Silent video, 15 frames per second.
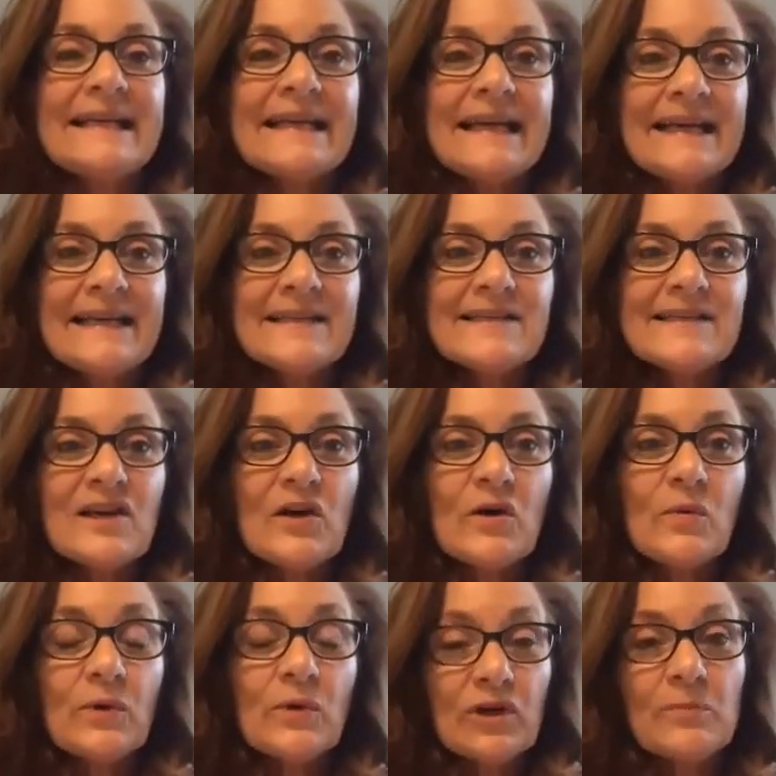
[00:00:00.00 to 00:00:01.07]
And so
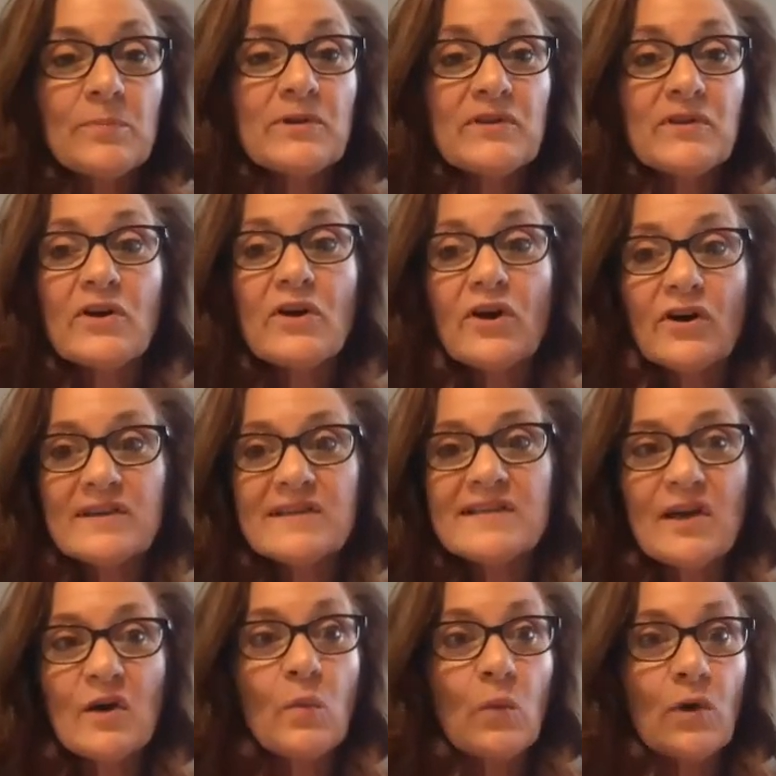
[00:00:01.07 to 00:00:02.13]
we're going to put the cards
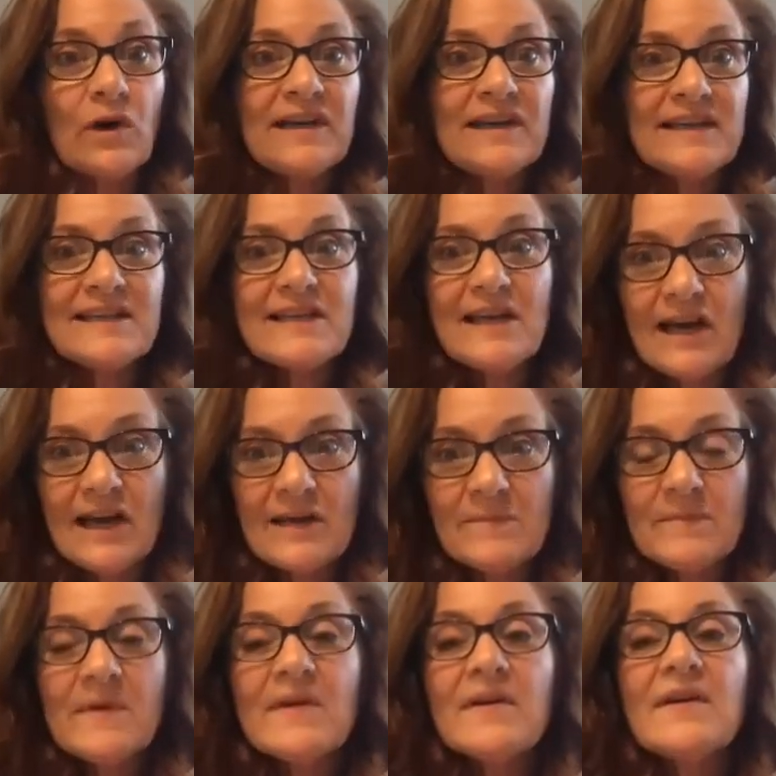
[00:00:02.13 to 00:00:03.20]
down one at a time.